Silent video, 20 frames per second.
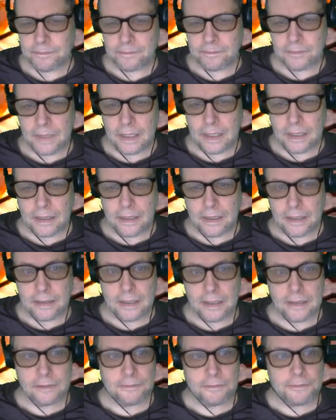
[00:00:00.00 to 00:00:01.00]
And it
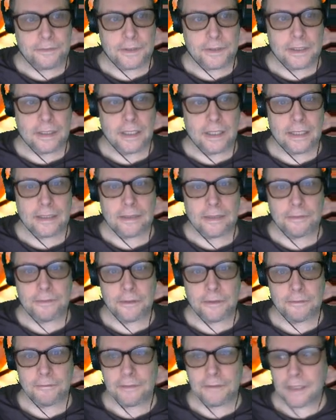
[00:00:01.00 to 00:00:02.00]
doesn't feel like the
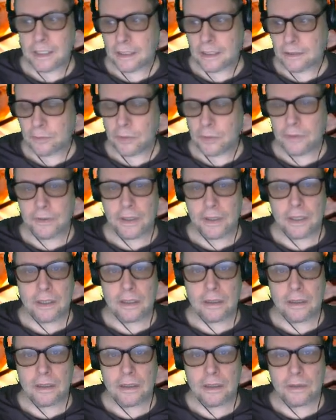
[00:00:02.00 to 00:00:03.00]
15th. We've had an
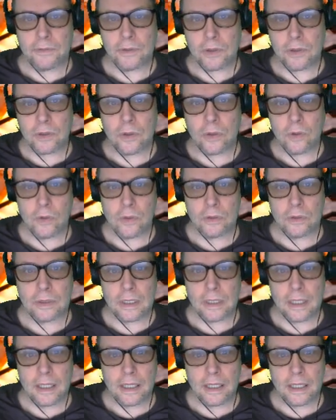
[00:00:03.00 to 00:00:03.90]
awful cold.